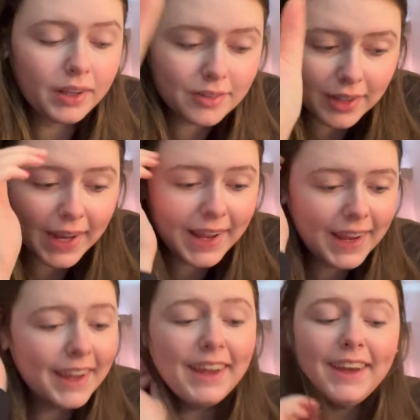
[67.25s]
today
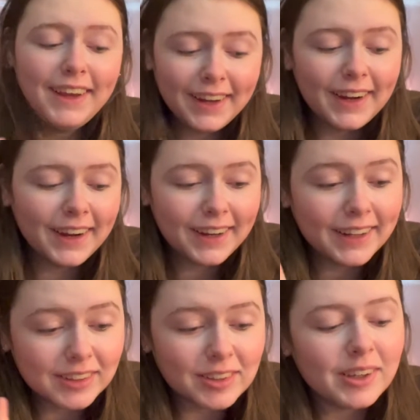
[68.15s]

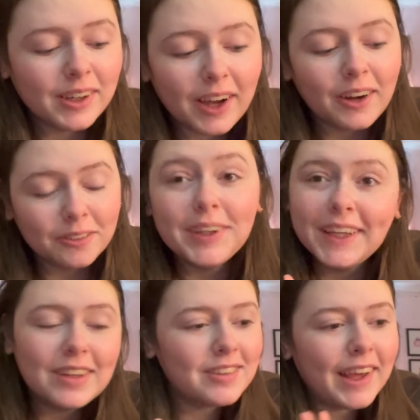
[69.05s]
is a really
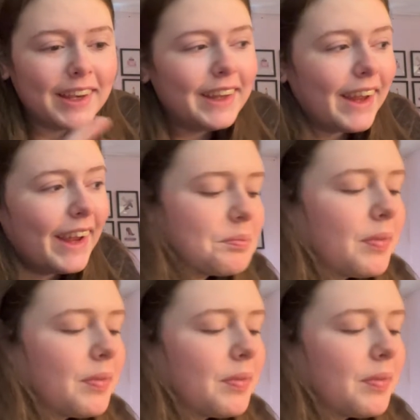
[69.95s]
exciting day.